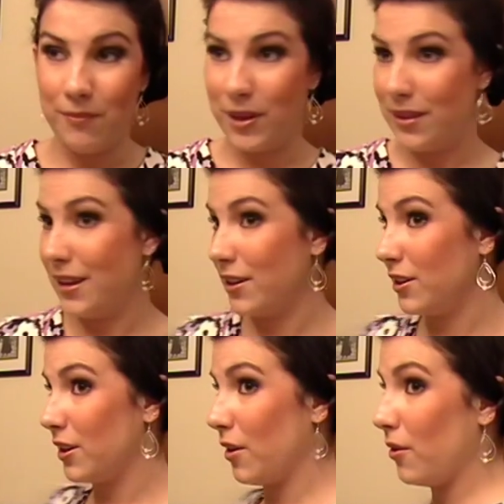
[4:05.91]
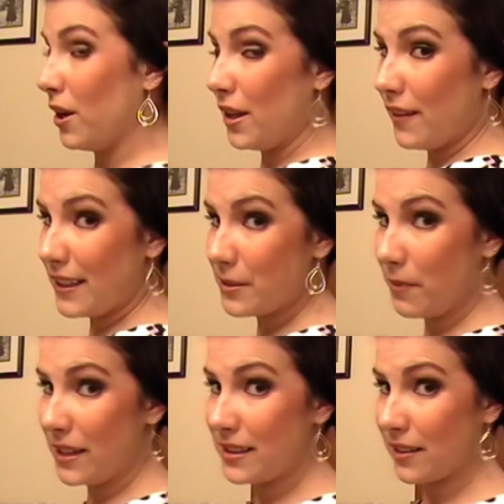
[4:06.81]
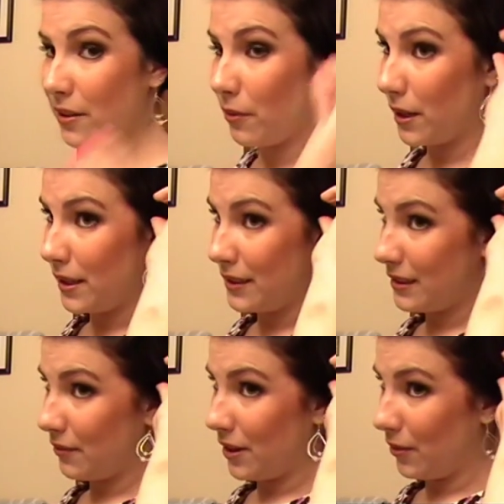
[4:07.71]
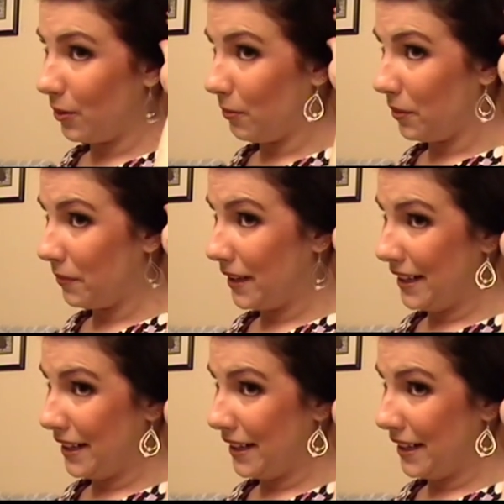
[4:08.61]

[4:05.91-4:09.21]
But there you go, that's basically what it is. I've got a little bit of my